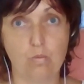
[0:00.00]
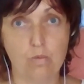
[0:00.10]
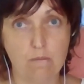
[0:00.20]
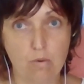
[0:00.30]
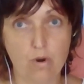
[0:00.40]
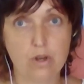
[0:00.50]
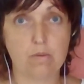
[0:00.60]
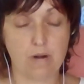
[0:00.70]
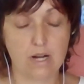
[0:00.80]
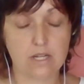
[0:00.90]
the more you
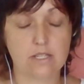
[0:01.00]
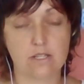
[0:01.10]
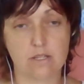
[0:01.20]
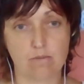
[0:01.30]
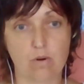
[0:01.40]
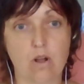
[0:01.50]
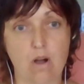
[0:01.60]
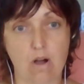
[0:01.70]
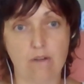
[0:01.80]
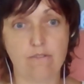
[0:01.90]
practice this, the more
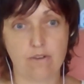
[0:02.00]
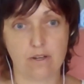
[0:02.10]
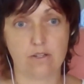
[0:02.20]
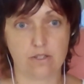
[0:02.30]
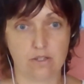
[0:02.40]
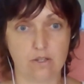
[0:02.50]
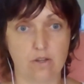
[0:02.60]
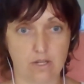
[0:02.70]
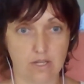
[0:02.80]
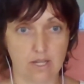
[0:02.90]
confident you're
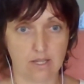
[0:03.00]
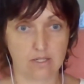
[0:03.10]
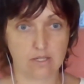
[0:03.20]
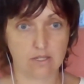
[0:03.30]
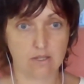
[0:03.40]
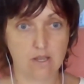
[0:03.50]
going to get.